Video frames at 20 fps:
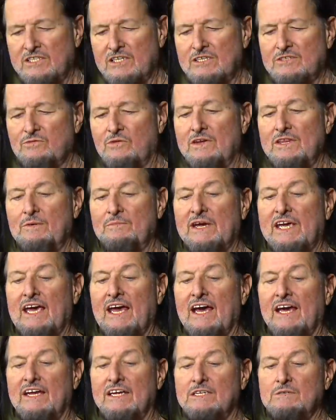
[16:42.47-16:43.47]
Just when the
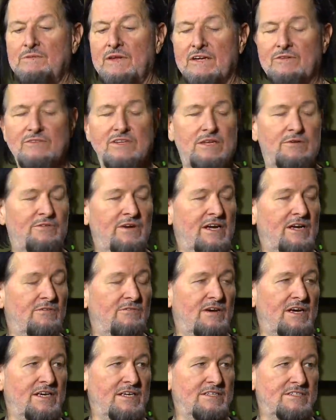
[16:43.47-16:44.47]
mechanics played with the
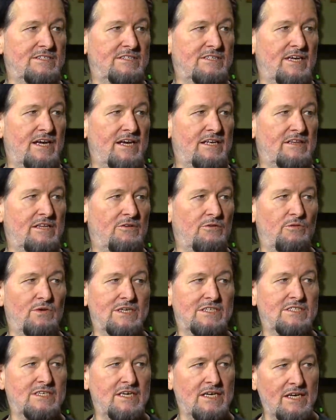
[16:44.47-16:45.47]
Runaways at the
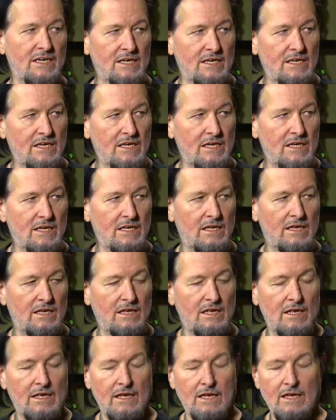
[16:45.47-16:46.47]
Whisky,
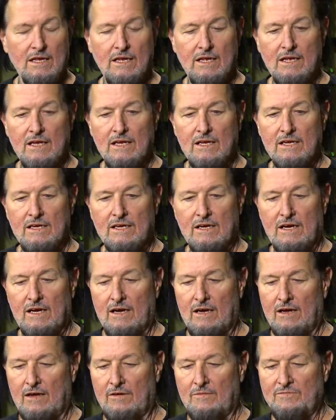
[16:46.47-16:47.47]

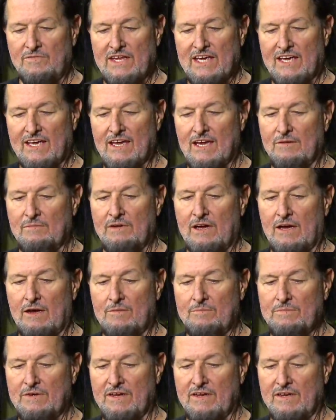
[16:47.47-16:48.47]
um, he came
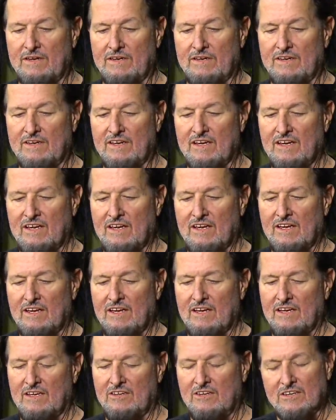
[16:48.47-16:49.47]
up and
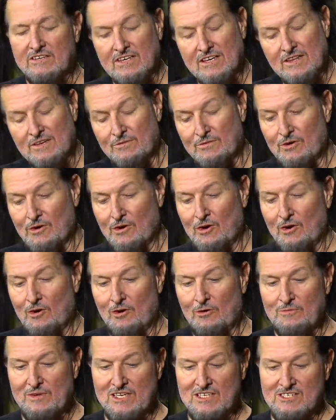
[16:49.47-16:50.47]
looked in the
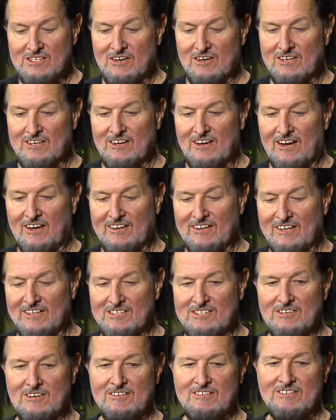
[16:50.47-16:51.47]
room and started talking
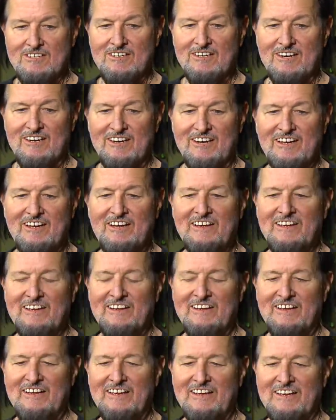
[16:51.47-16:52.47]
and start uh,
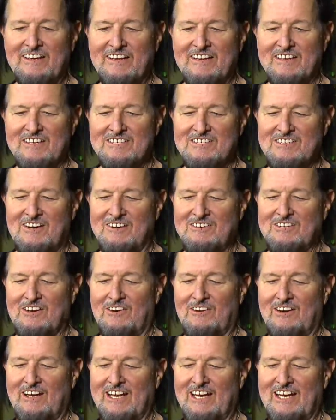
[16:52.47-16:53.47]

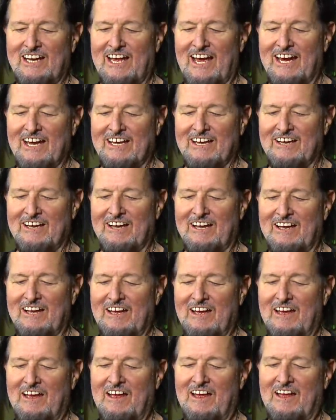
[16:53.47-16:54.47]
totally like
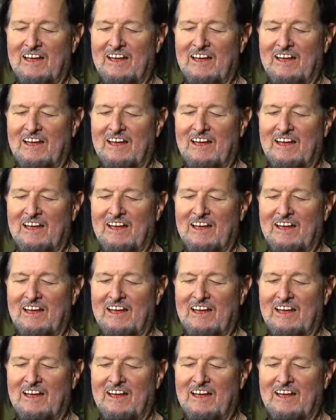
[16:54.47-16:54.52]
uh,